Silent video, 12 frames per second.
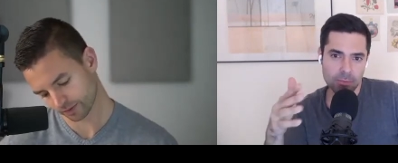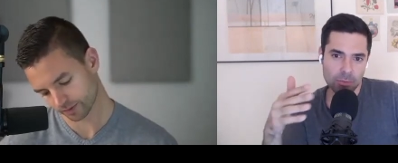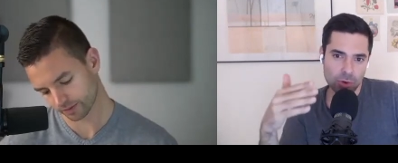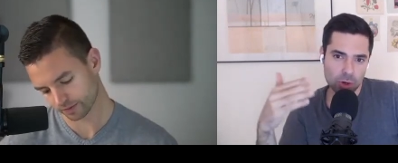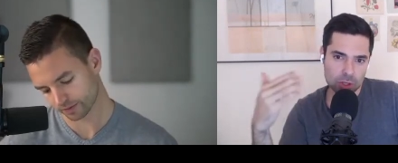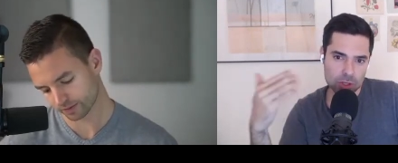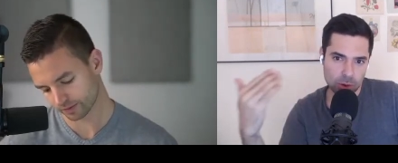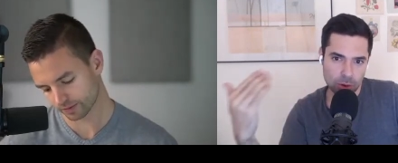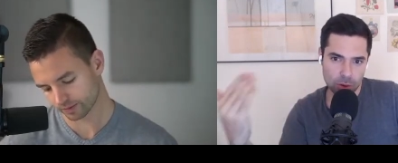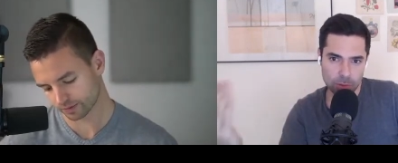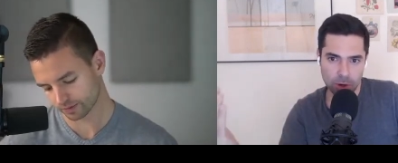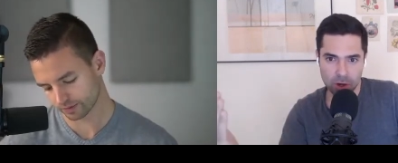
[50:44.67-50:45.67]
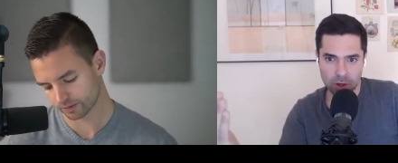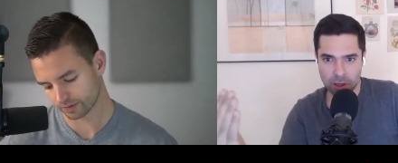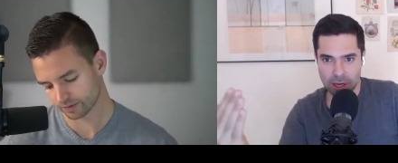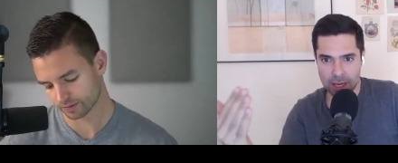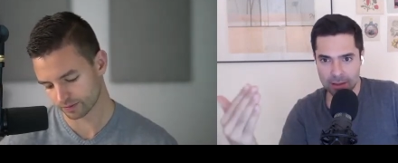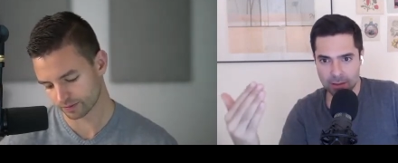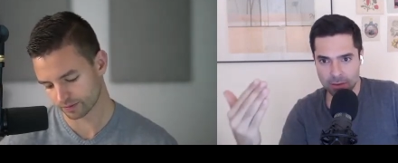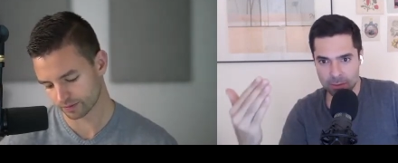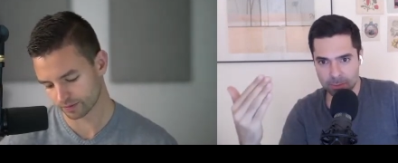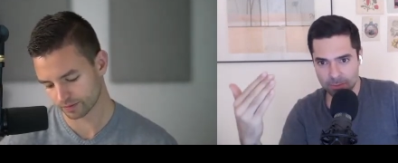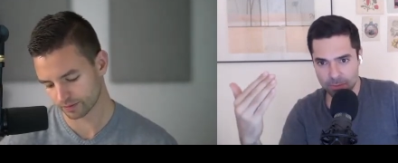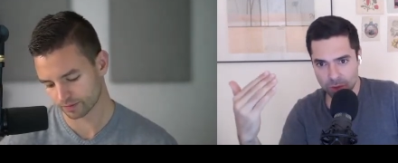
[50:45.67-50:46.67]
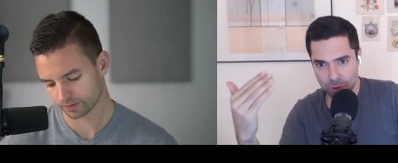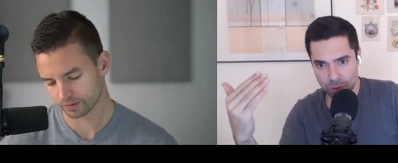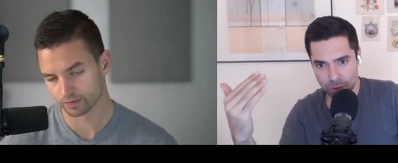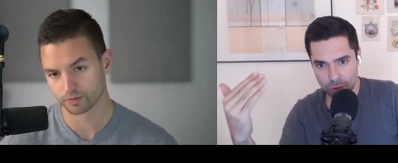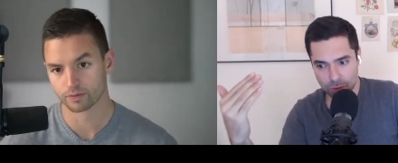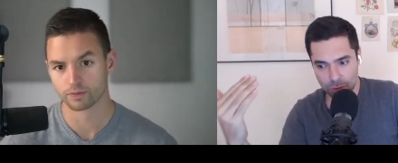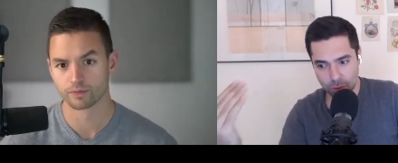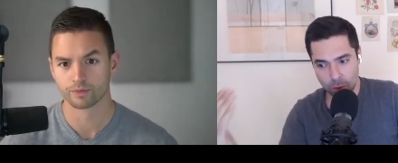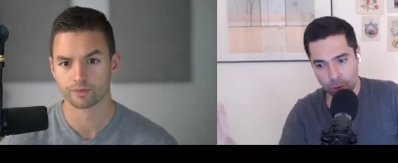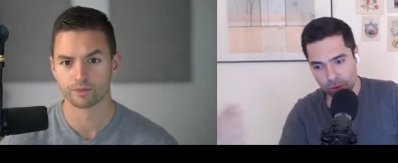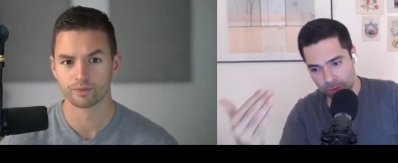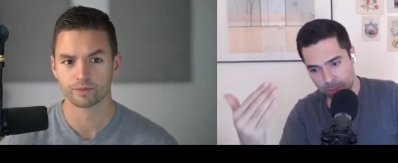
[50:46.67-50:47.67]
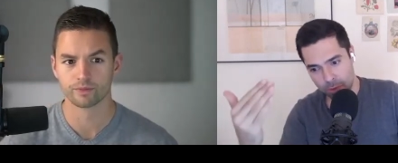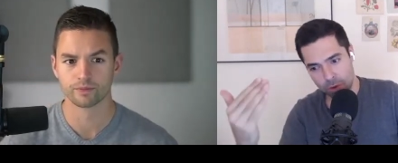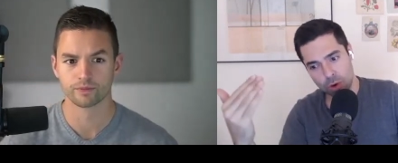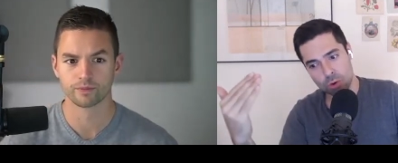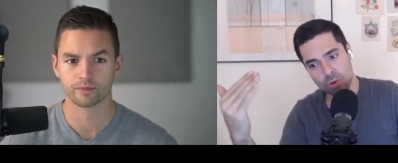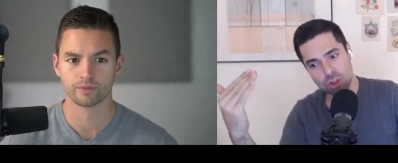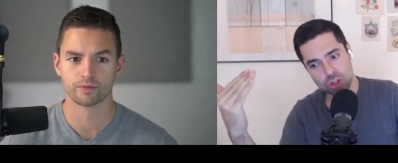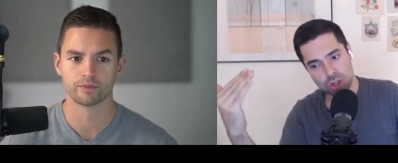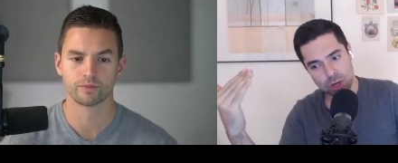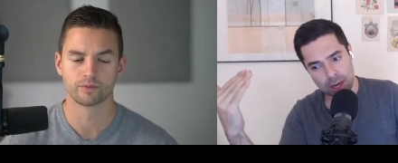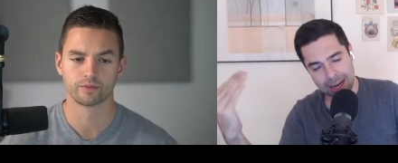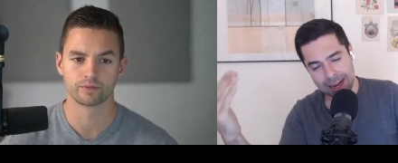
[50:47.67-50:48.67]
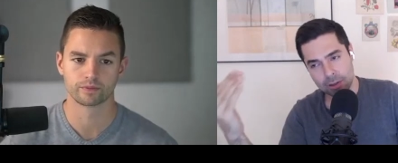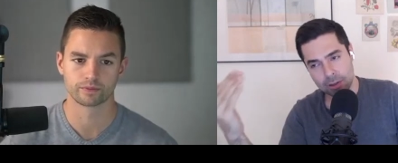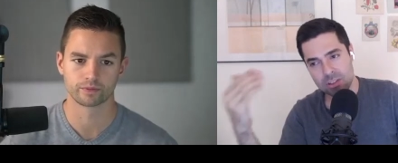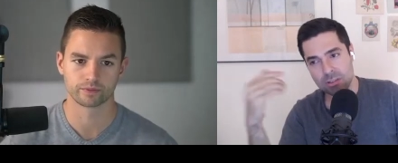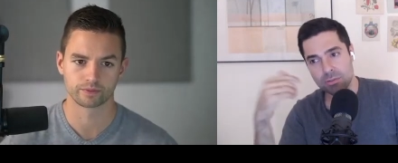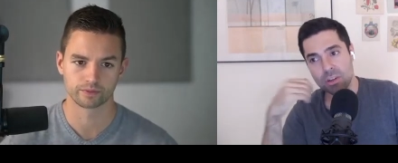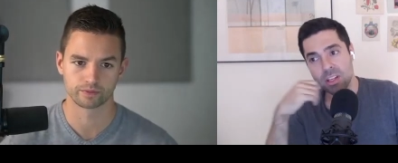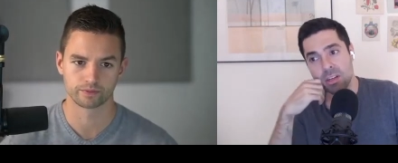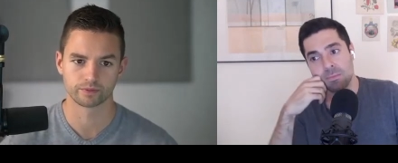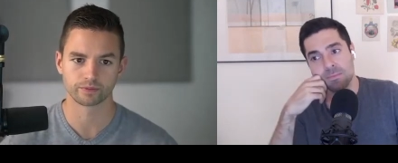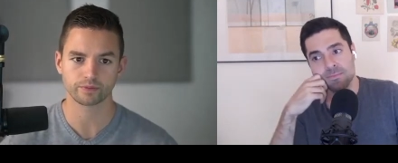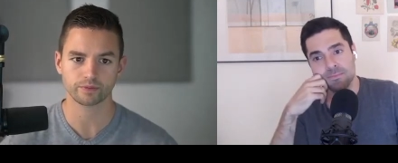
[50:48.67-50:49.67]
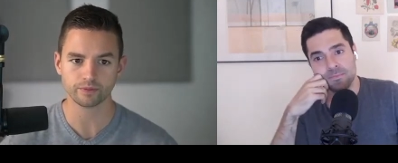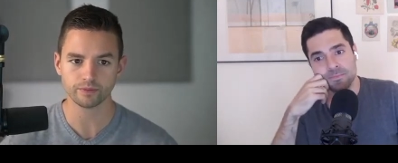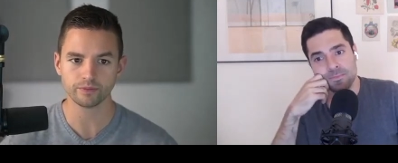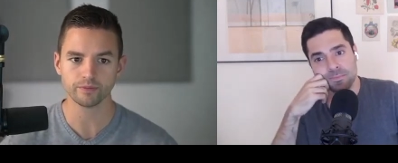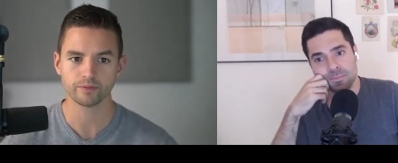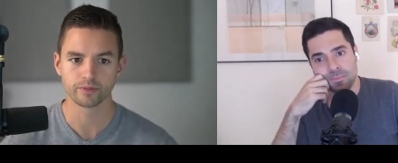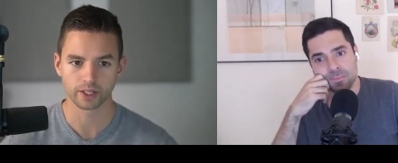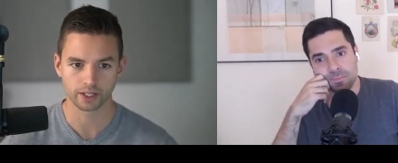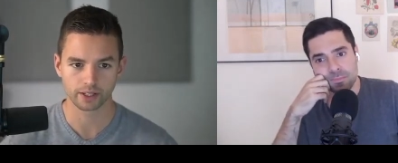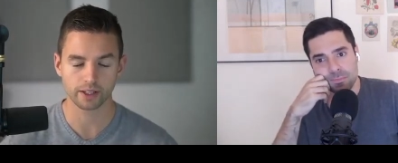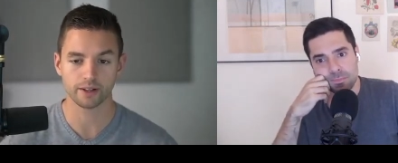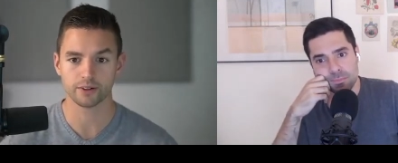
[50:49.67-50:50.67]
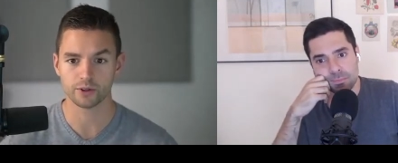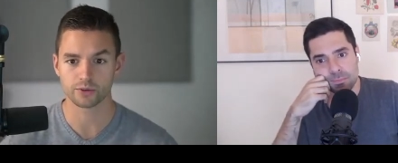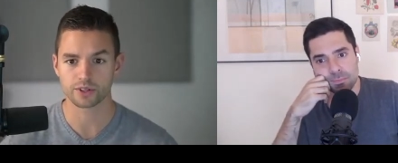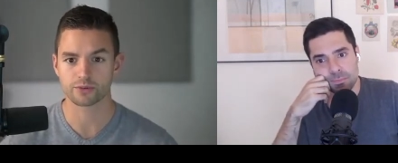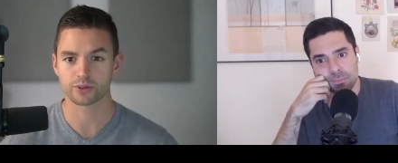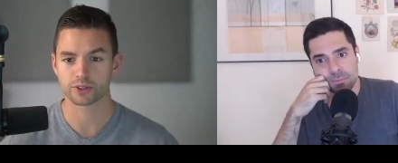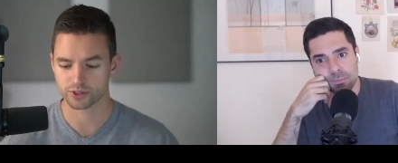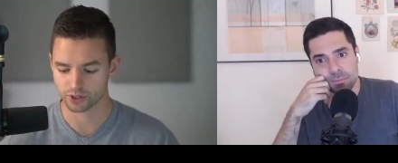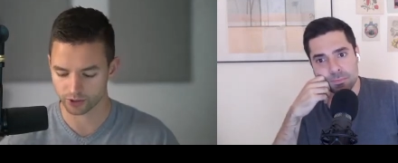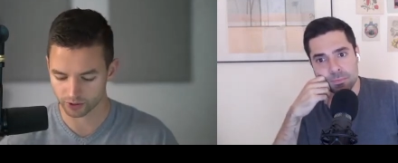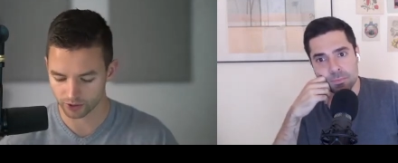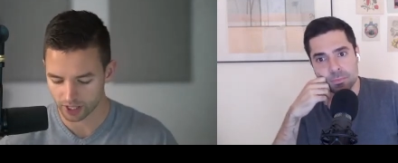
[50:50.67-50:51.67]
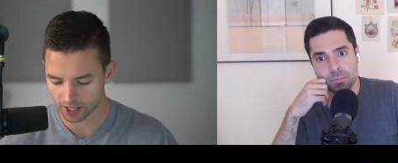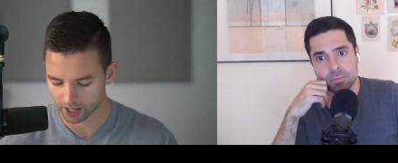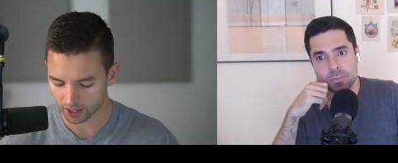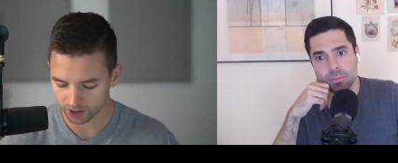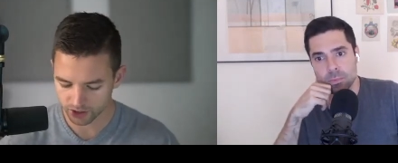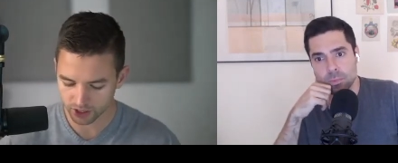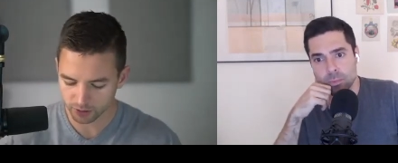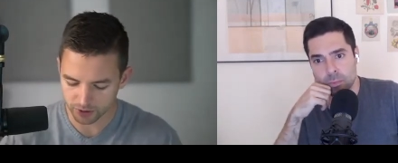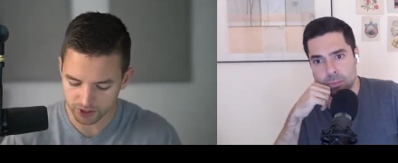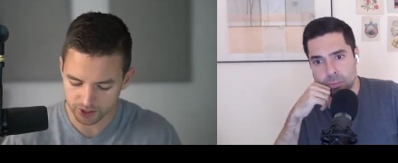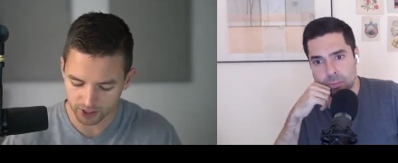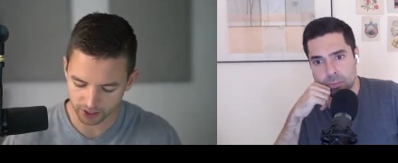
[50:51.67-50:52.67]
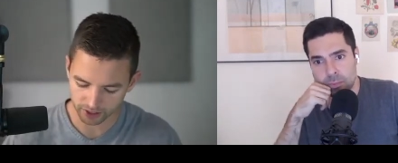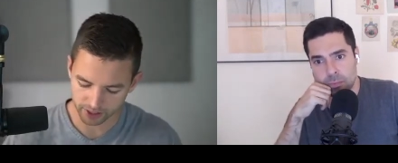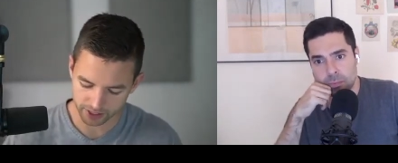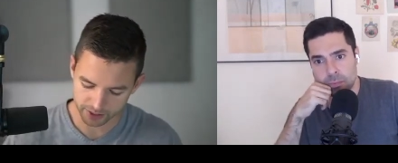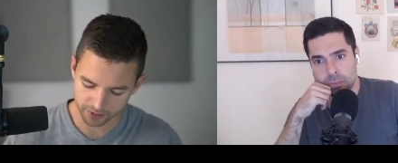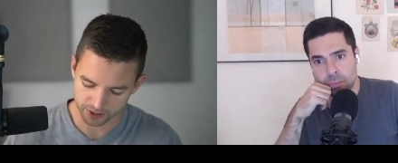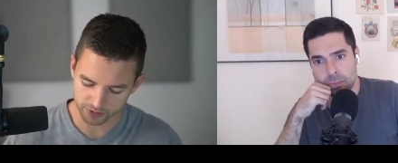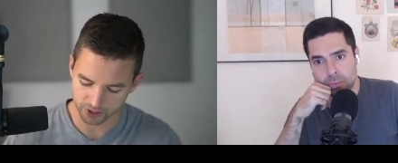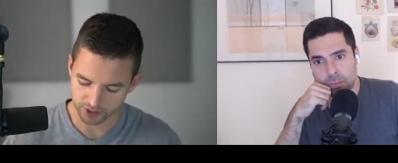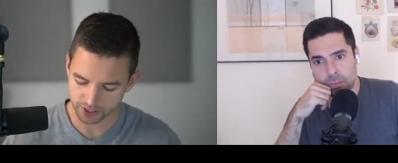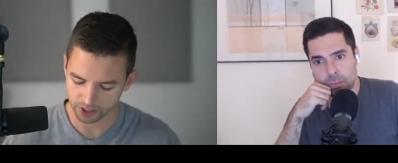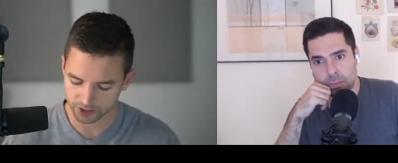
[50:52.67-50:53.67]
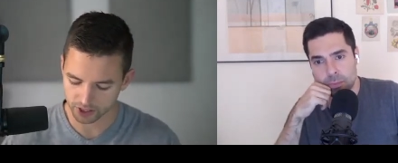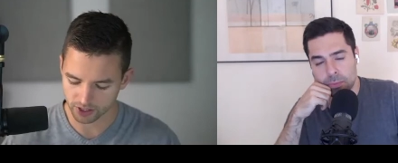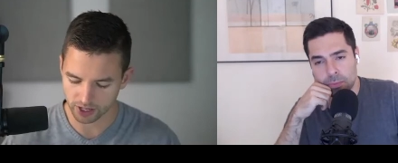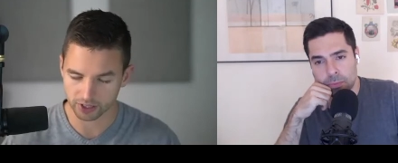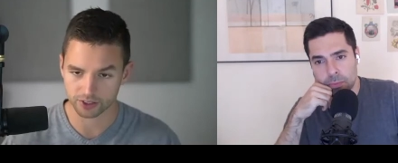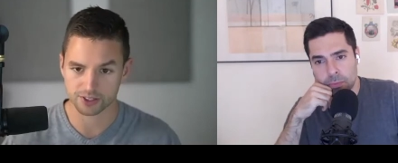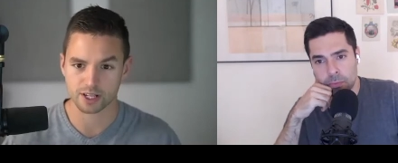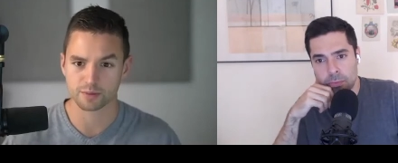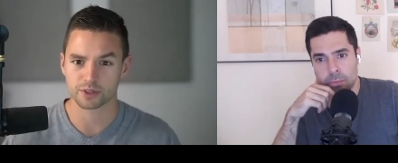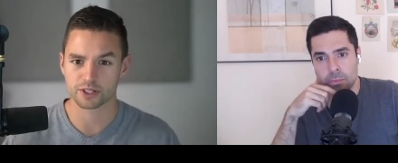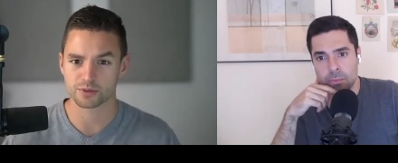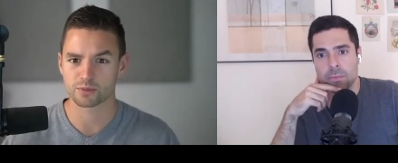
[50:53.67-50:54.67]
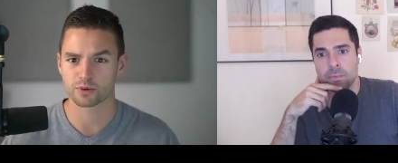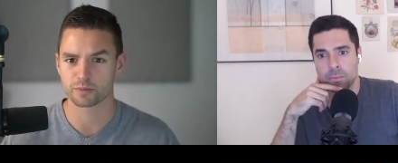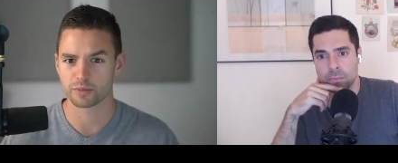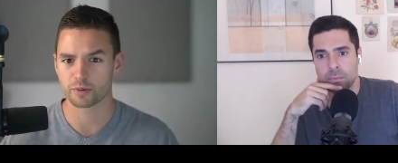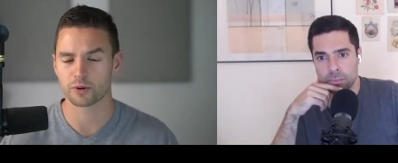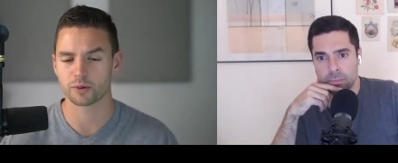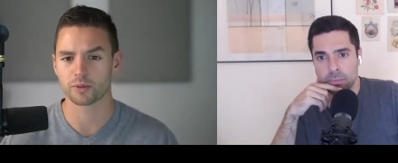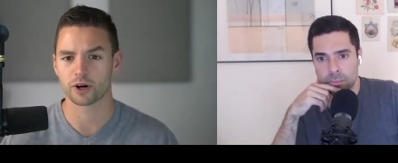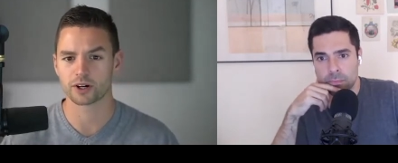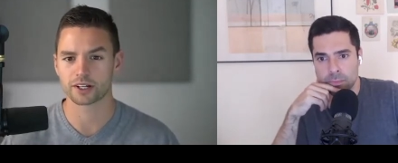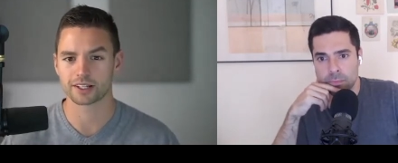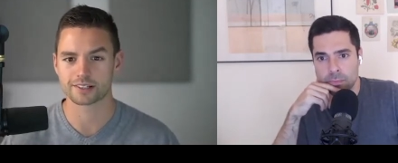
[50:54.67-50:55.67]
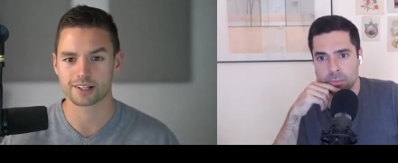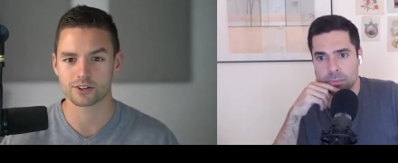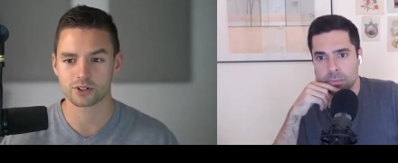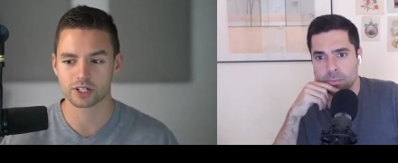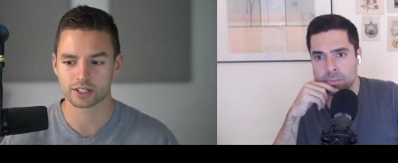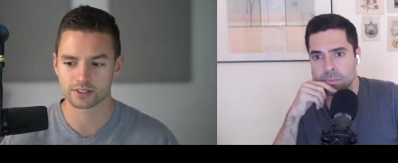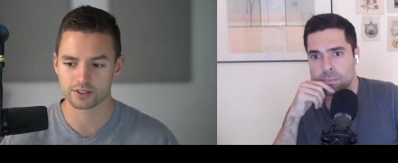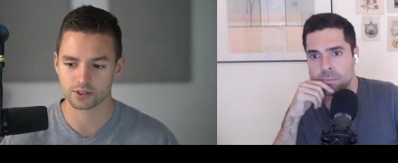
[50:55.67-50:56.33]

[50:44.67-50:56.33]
Speaker 1: for this whole product led growth approach and how does it fit in?
Speaker 2: Yeah, no, definitely. So I'll share a personal experience first, and I'll share another example that's a bit more marketing centric. So